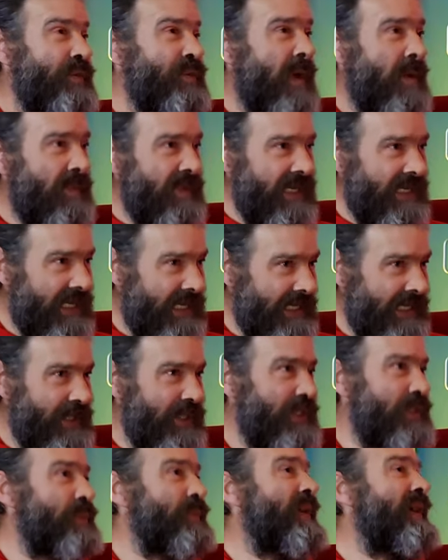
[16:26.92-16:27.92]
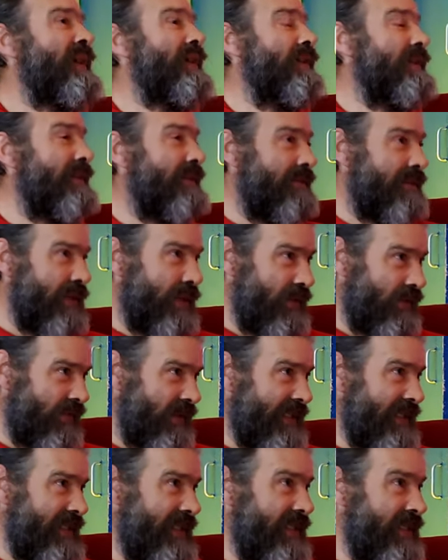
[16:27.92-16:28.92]
Because Pumpkinhead is a spell and
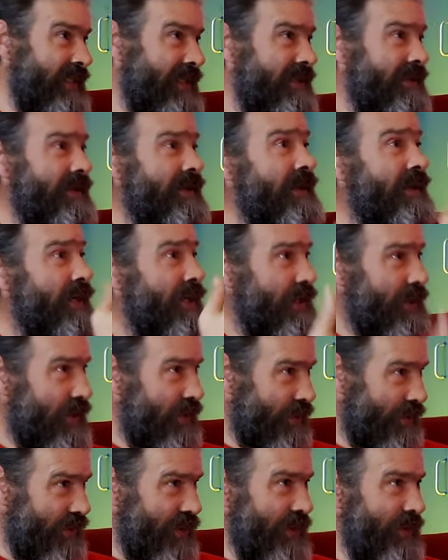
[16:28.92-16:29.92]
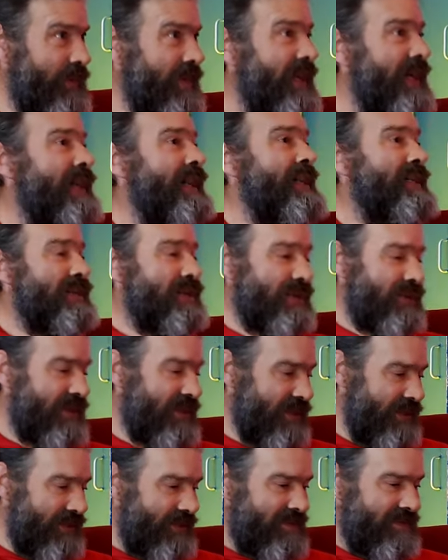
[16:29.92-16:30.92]
Ghostface is a It's- costume. Yeah,
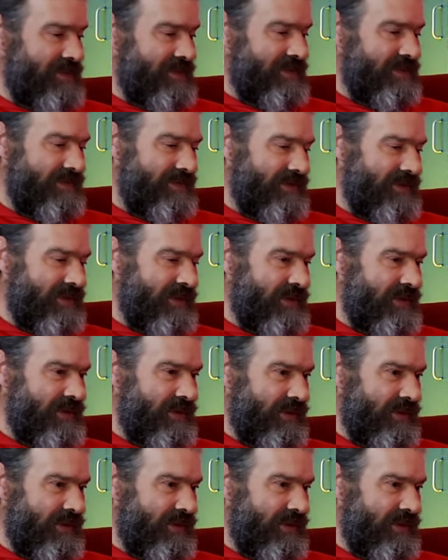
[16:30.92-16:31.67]
So they're